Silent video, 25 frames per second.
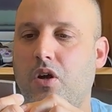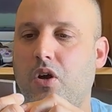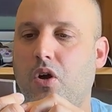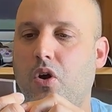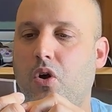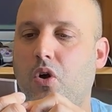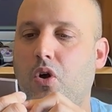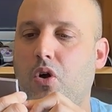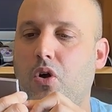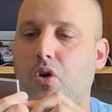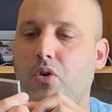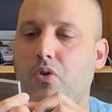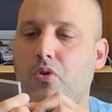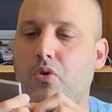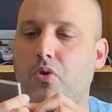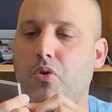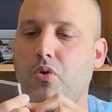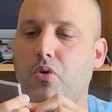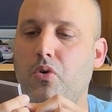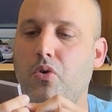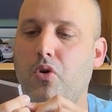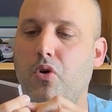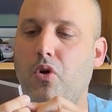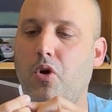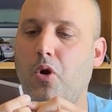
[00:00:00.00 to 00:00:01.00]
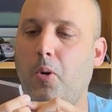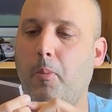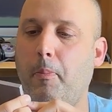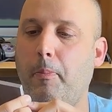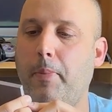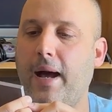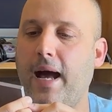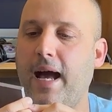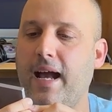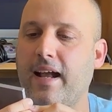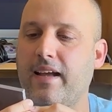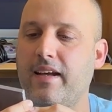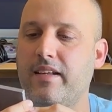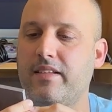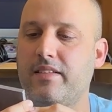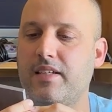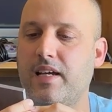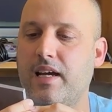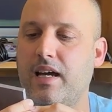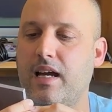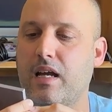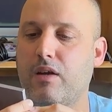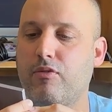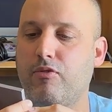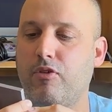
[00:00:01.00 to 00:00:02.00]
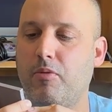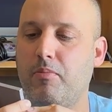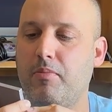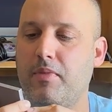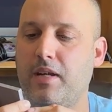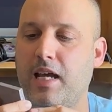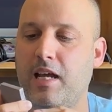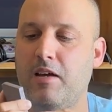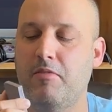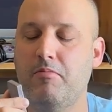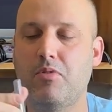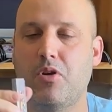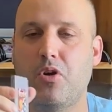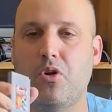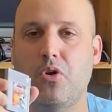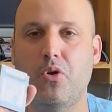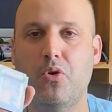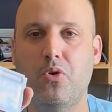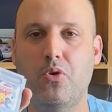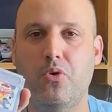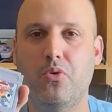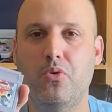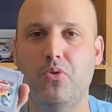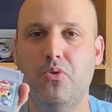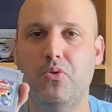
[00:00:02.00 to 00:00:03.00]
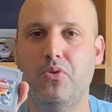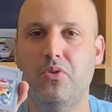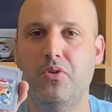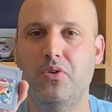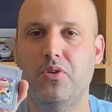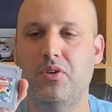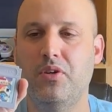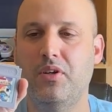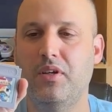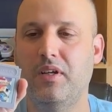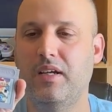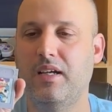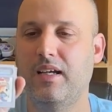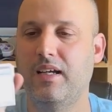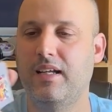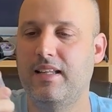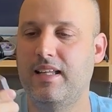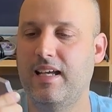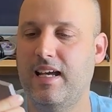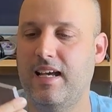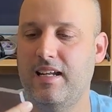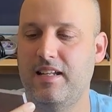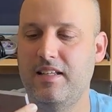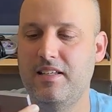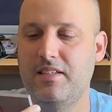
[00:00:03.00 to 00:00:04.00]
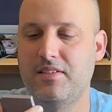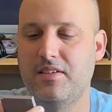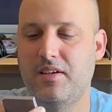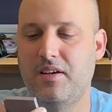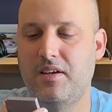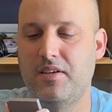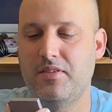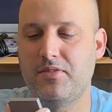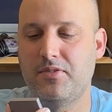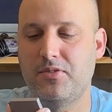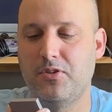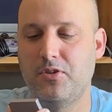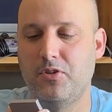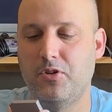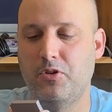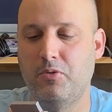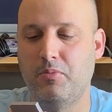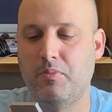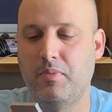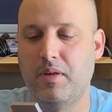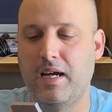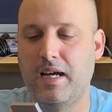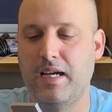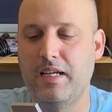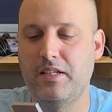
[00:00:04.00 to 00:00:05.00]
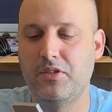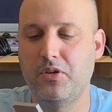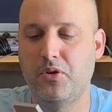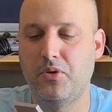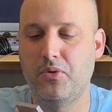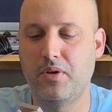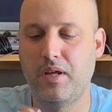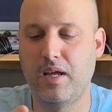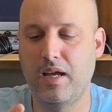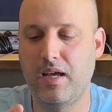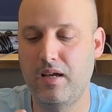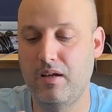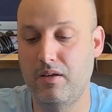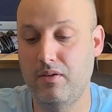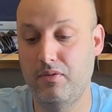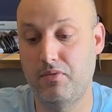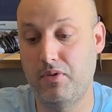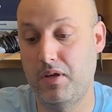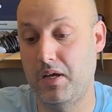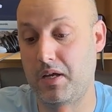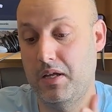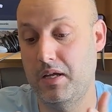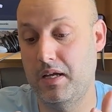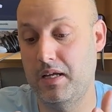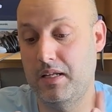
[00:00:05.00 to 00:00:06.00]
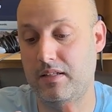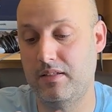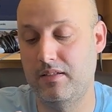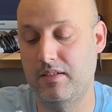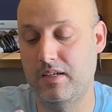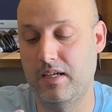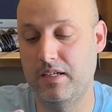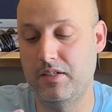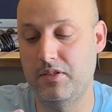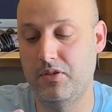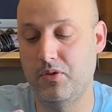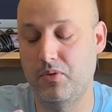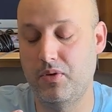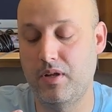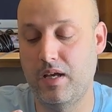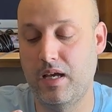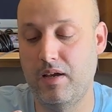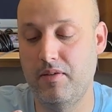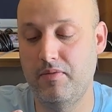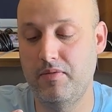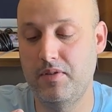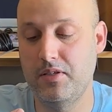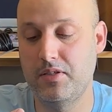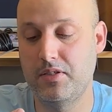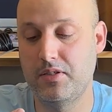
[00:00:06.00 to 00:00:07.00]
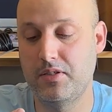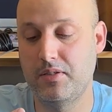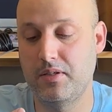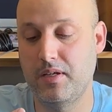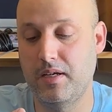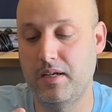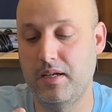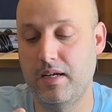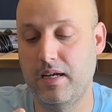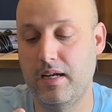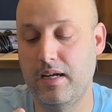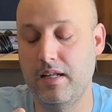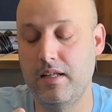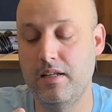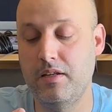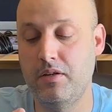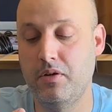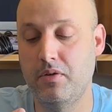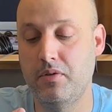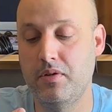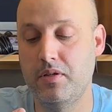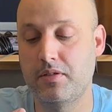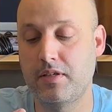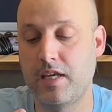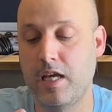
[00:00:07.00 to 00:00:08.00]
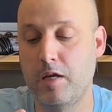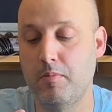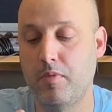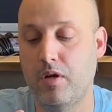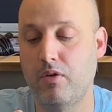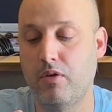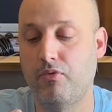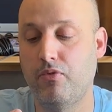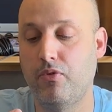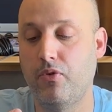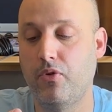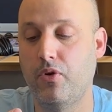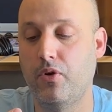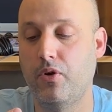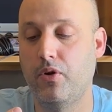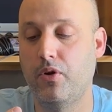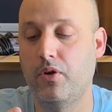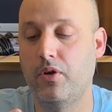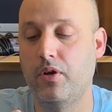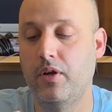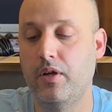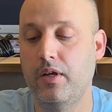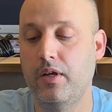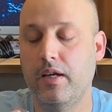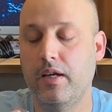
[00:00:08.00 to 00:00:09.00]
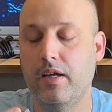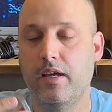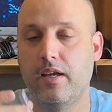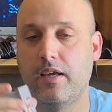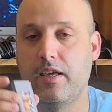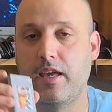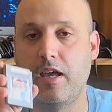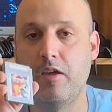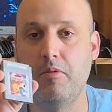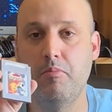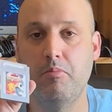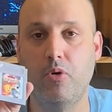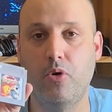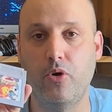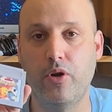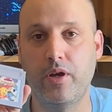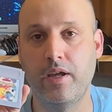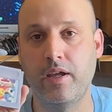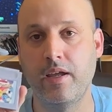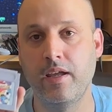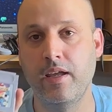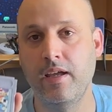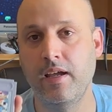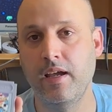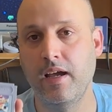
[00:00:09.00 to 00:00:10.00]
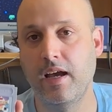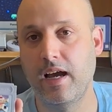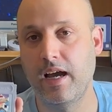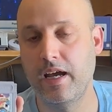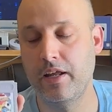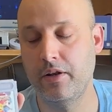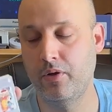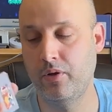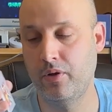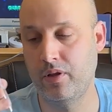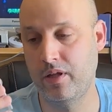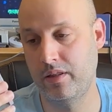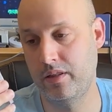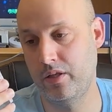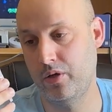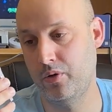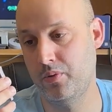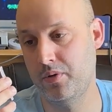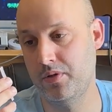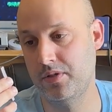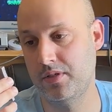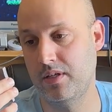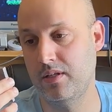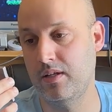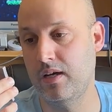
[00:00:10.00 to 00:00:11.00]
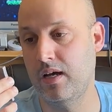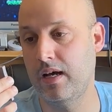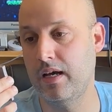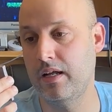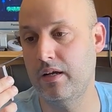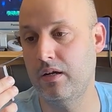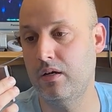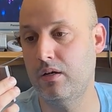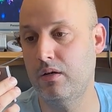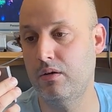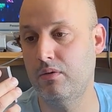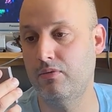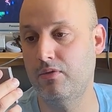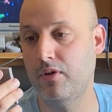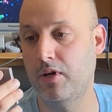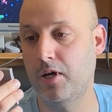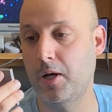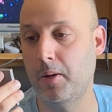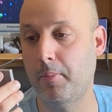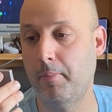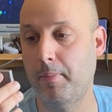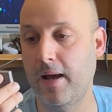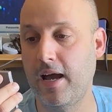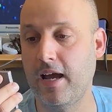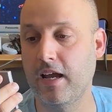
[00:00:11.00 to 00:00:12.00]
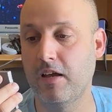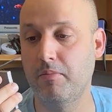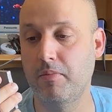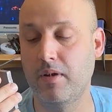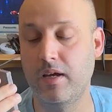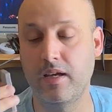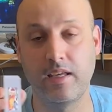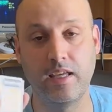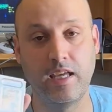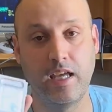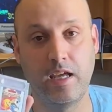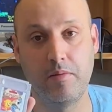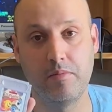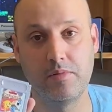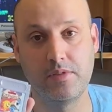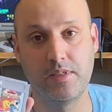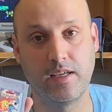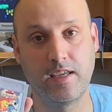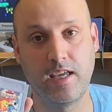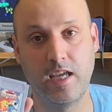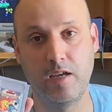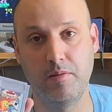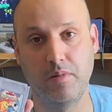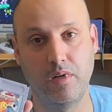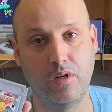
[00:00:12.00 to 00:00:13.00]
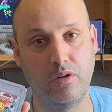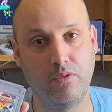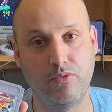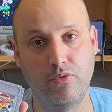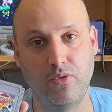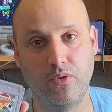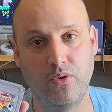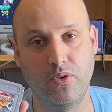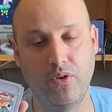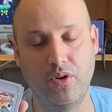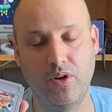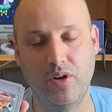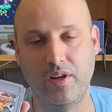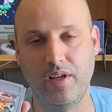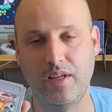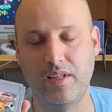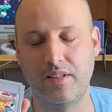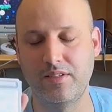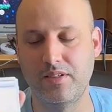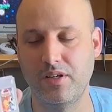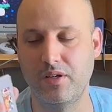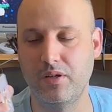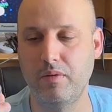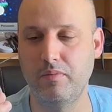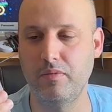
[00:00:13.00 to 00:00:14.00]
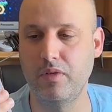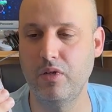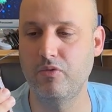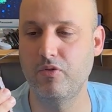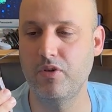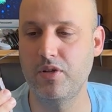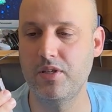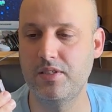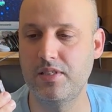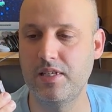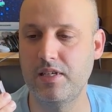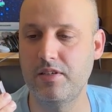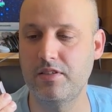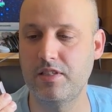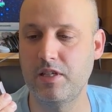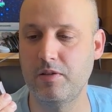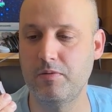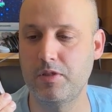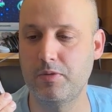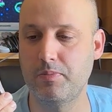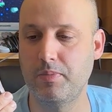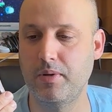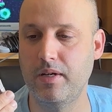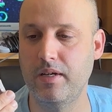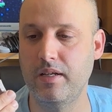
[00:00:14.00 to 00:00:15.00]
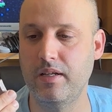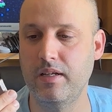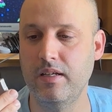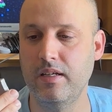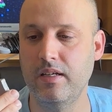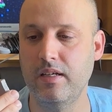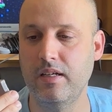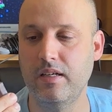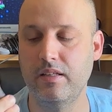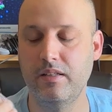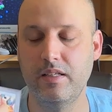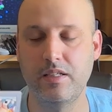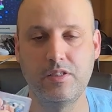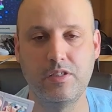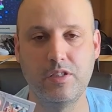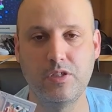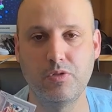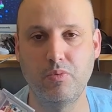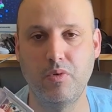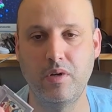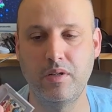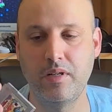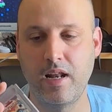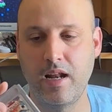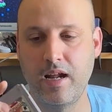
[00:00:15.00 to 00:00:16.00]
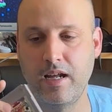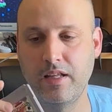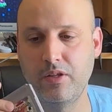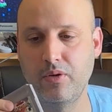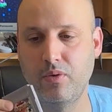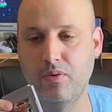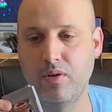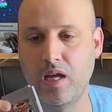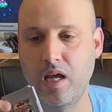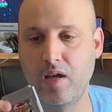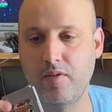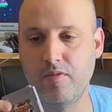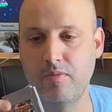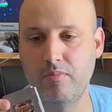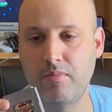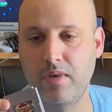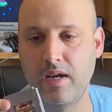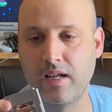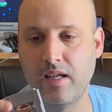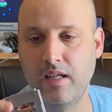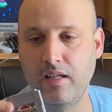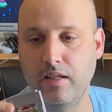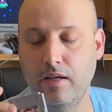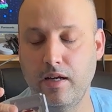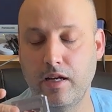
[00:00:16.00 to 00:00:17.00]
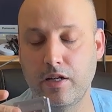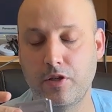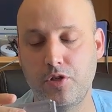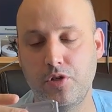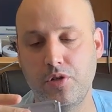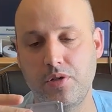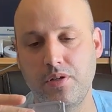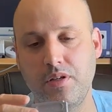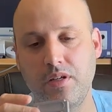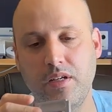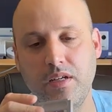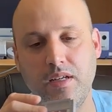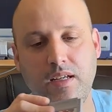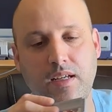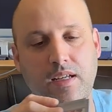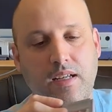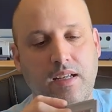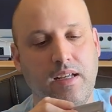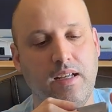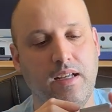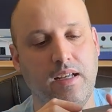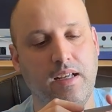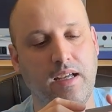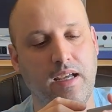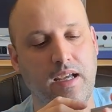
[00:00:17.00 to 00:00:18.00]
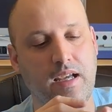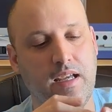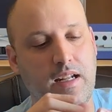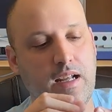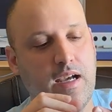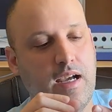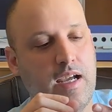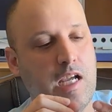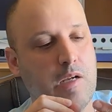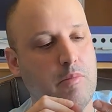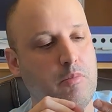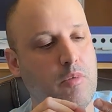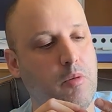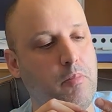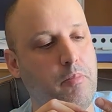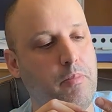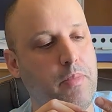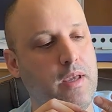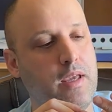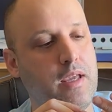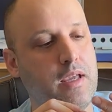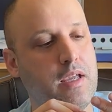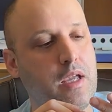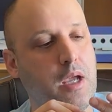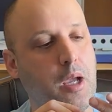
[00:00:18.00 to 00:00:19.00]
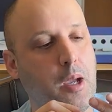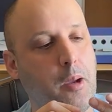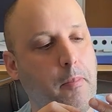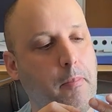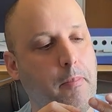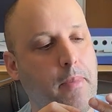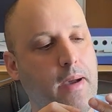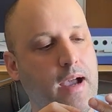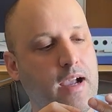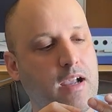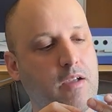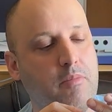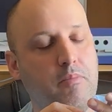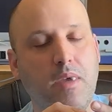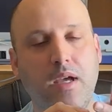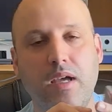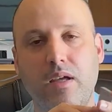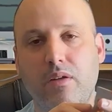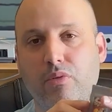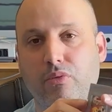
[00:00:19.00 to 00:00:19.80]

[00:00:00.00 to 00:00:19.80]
Oh, cool! Pack Attack from Namco. That is awesome. I don't have this. I didn't know this came out for Game Boy. I know that there was a lot of Pac-Man games that came out for a ton of different systems, but this is one that I don't have in my collection, and I am a big Pac-Man